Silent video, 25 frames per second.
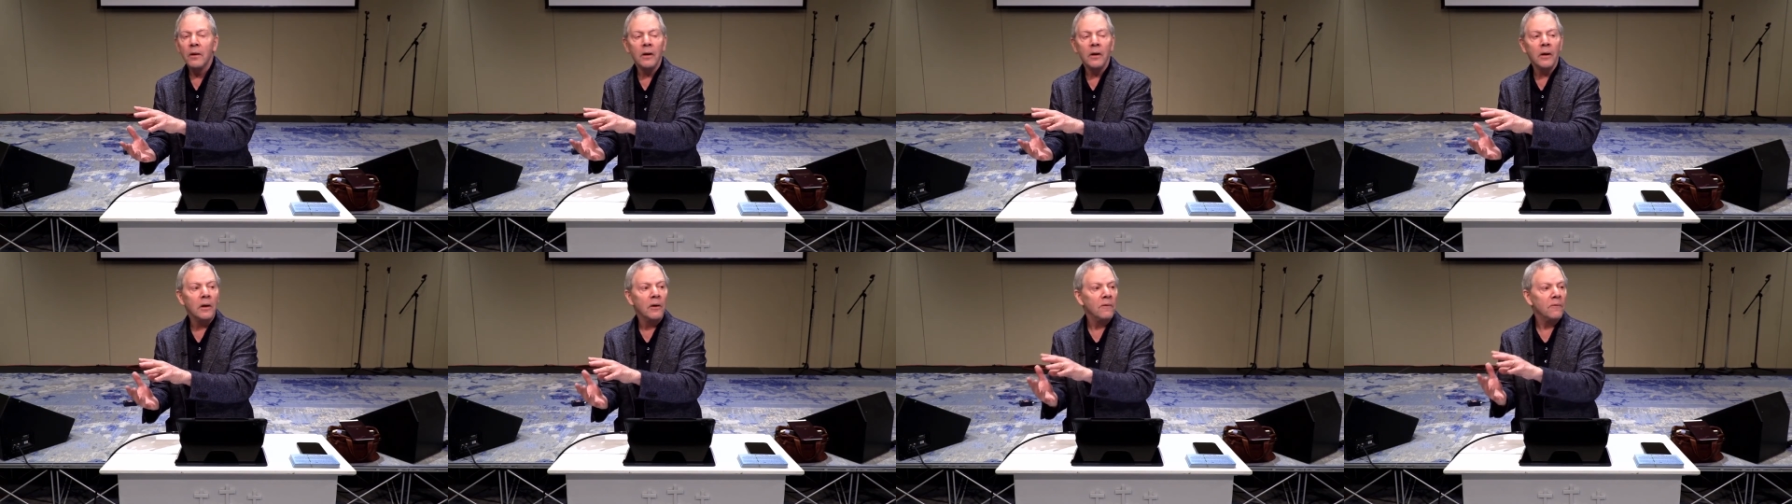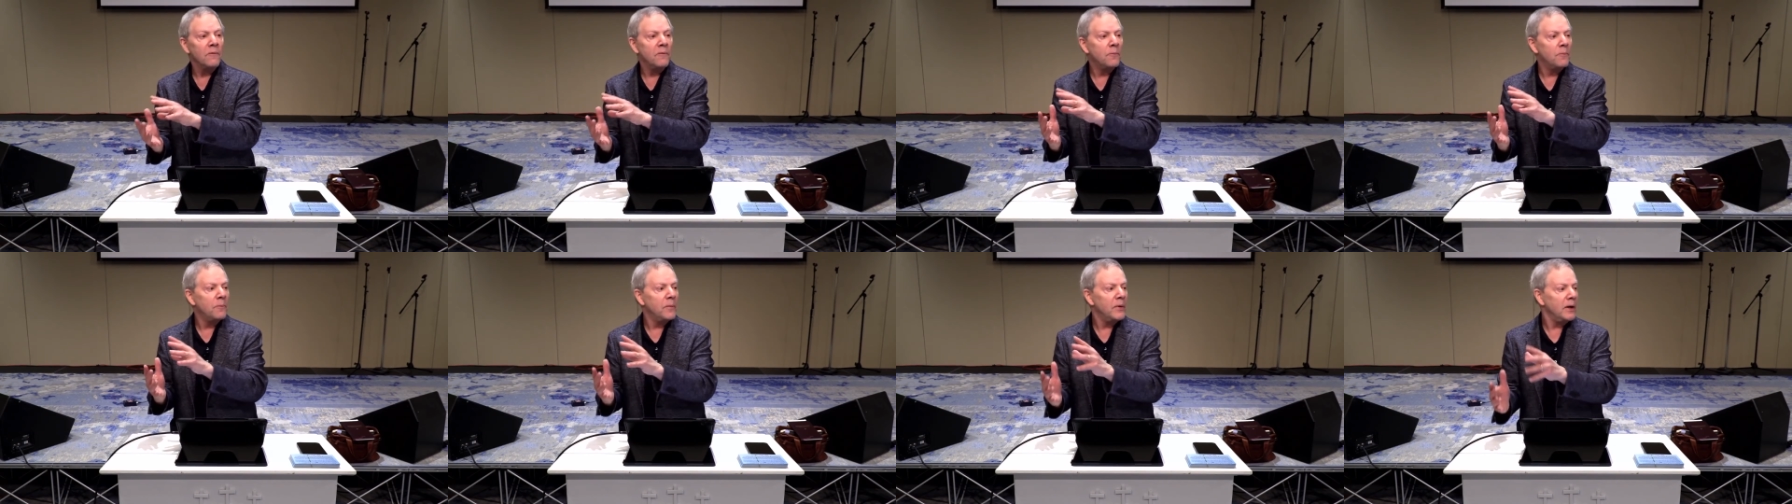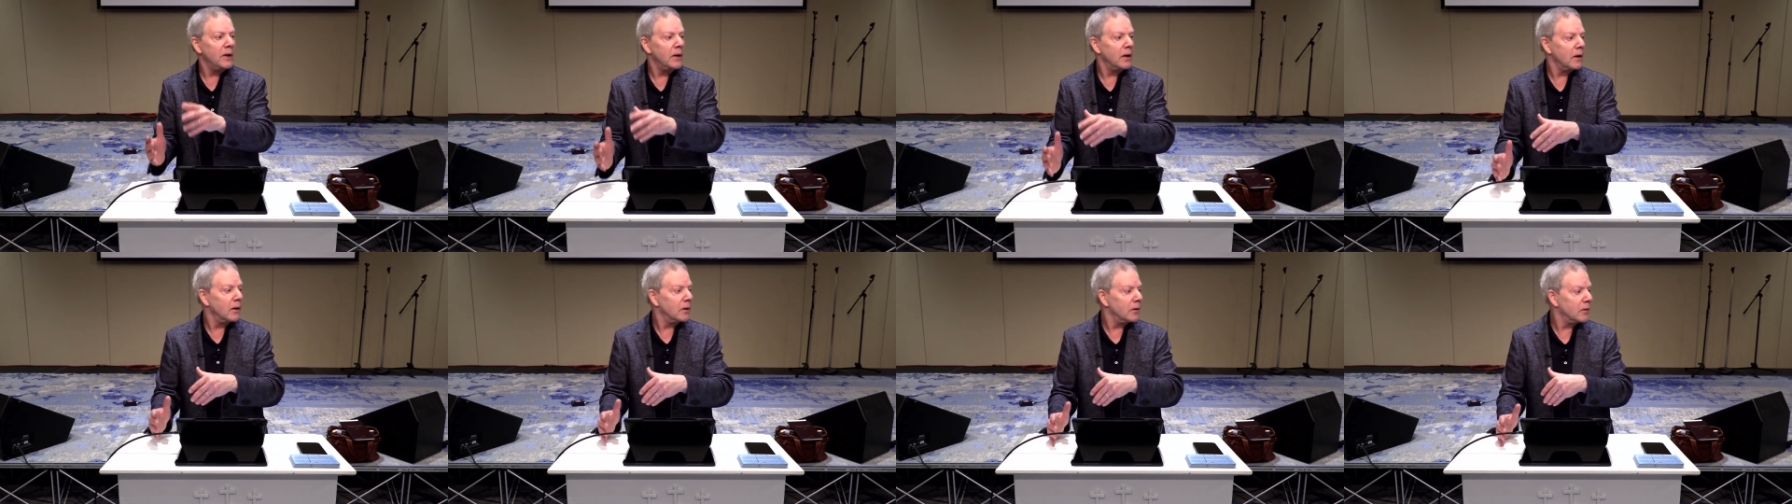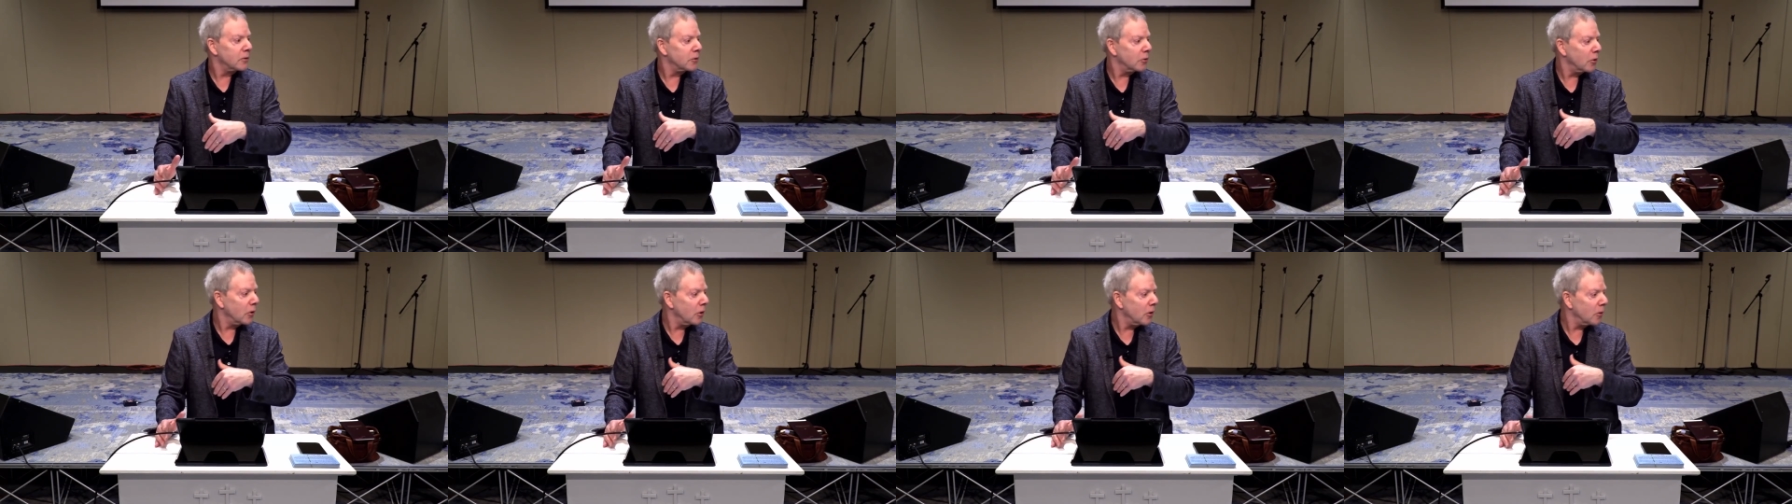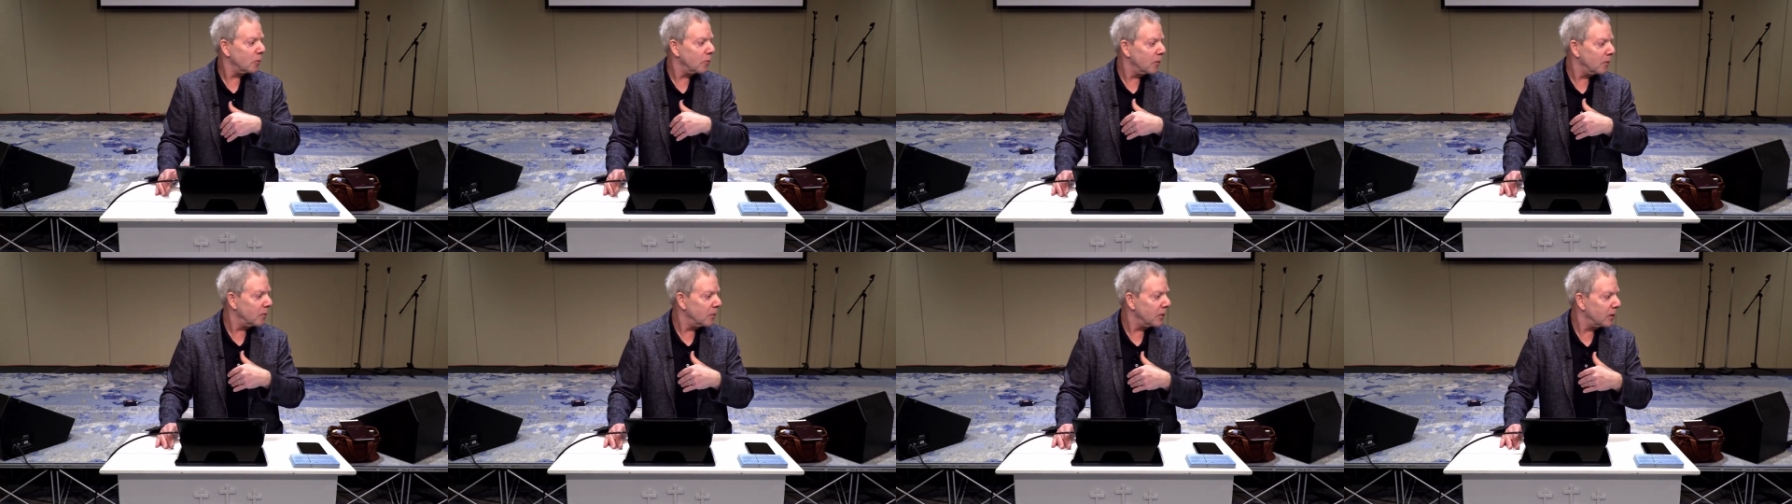of being a
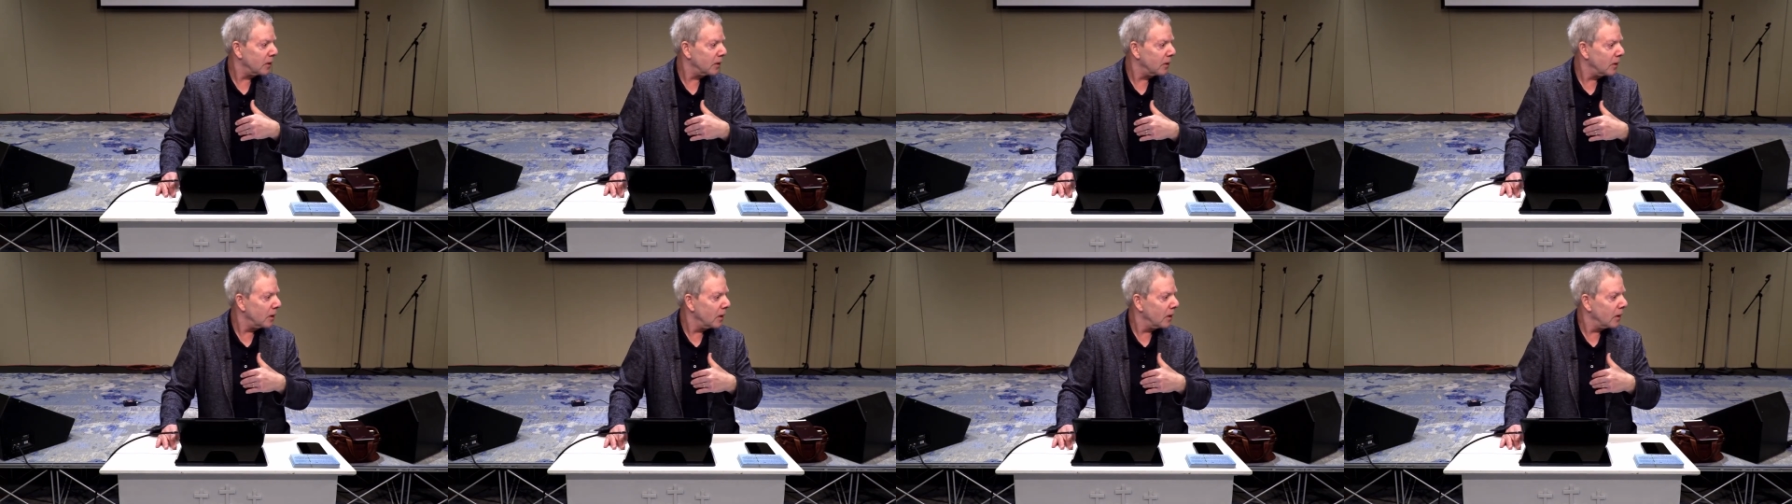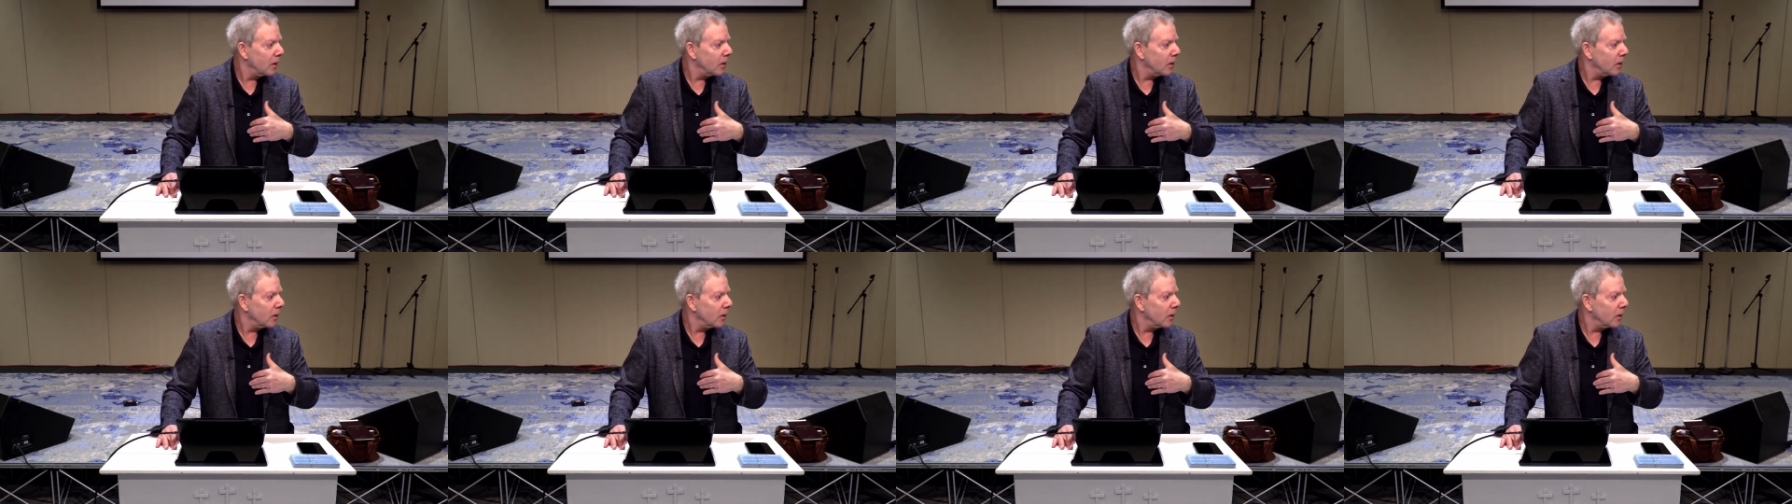charwoman